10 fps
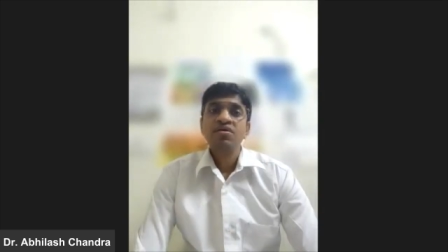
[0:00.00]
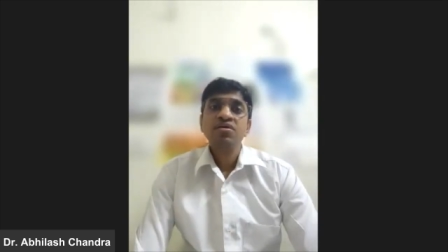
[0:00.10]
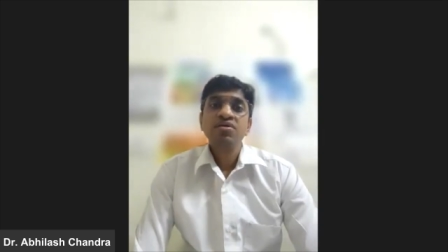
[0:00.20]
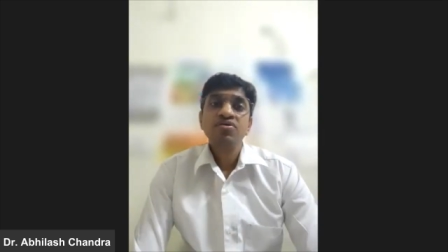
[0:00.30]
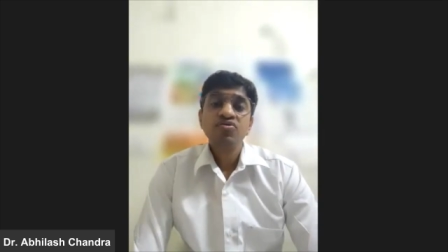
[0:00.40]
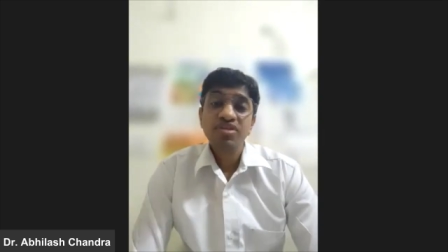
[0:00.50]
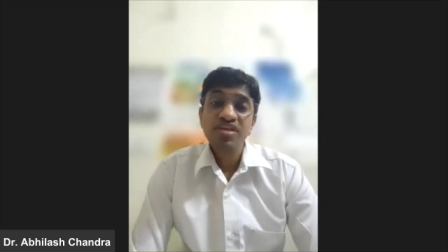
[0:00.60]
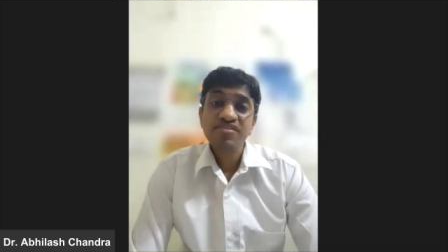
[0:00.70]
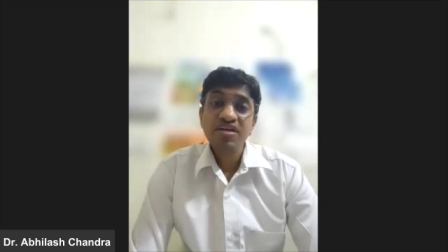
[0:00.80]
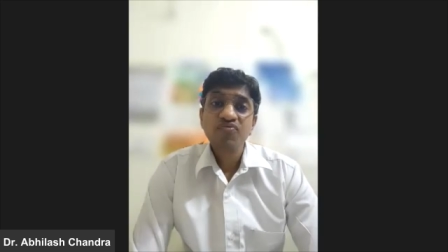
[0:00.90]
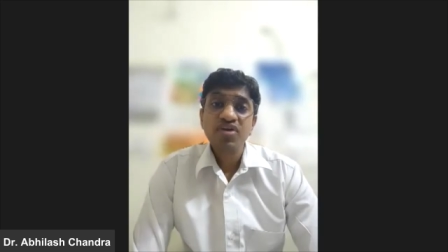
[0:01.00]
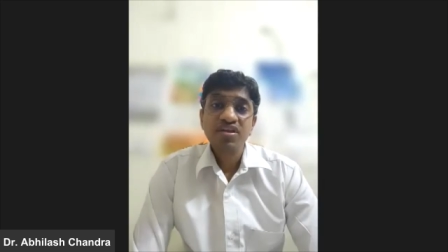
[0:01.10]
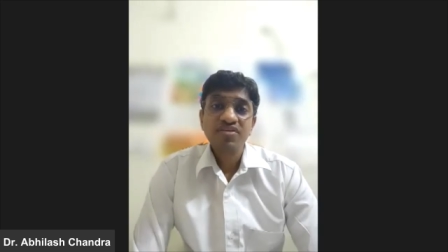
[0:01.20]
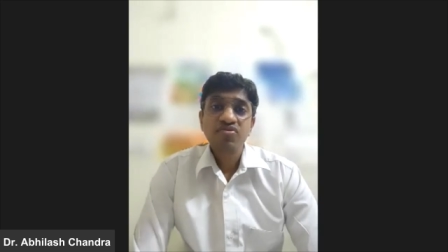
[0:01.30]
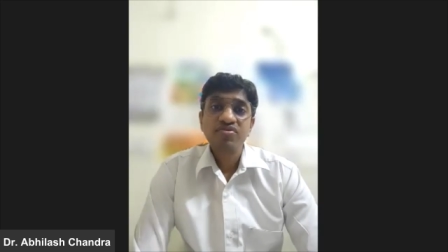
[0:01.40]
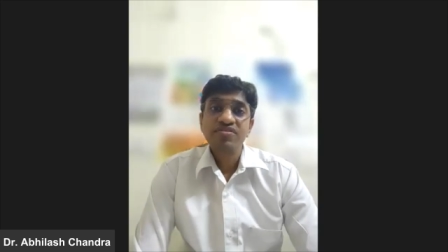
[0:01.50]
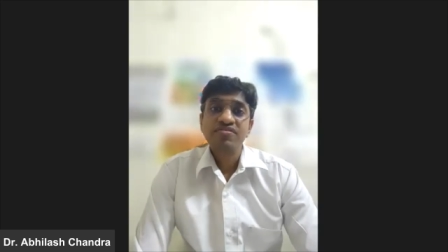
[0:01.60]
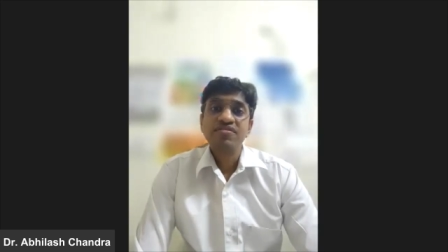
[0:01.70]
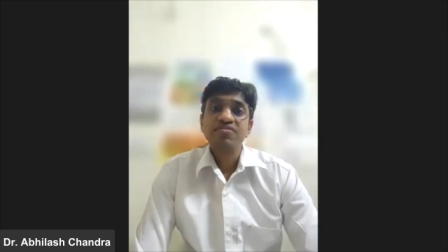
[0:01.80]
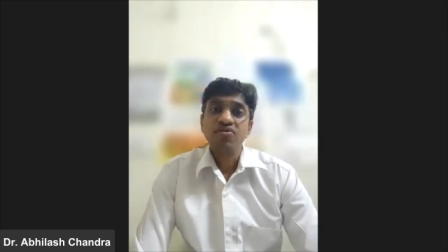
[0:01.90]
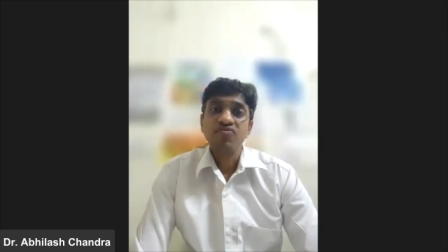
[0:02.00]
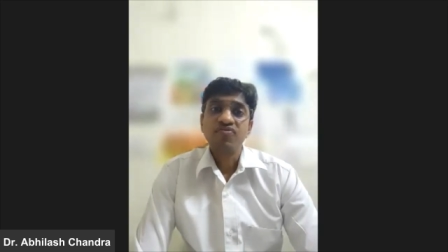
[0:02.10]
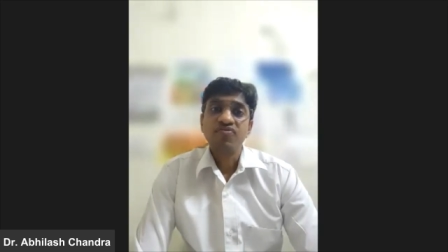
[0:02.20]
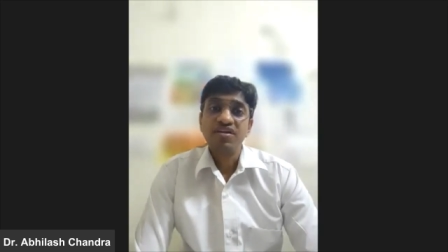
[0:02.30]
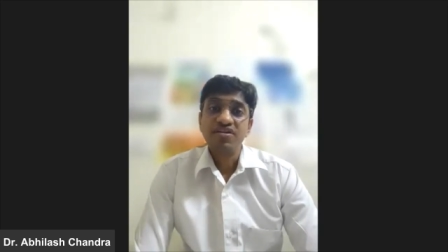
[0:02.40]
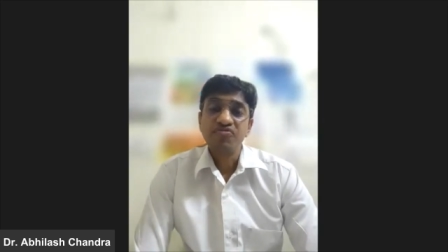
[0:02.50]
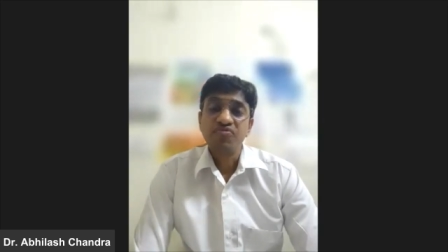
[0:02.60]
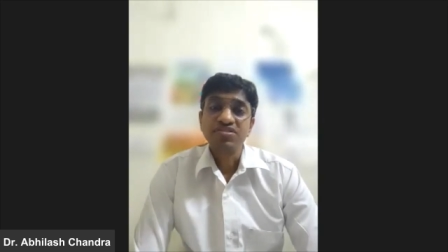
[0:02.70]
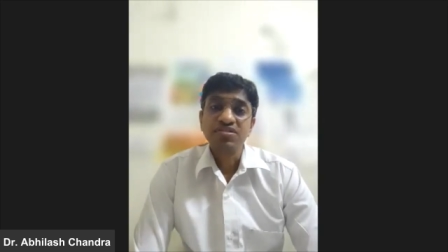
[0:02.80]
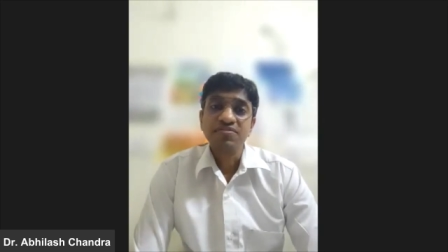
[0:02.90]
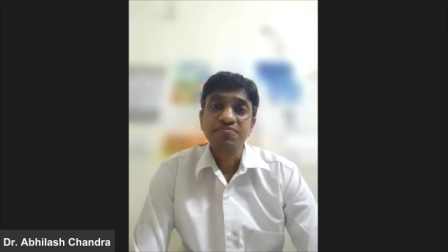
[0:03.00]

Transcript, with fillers: So these are the various causes of kidney dysfunction.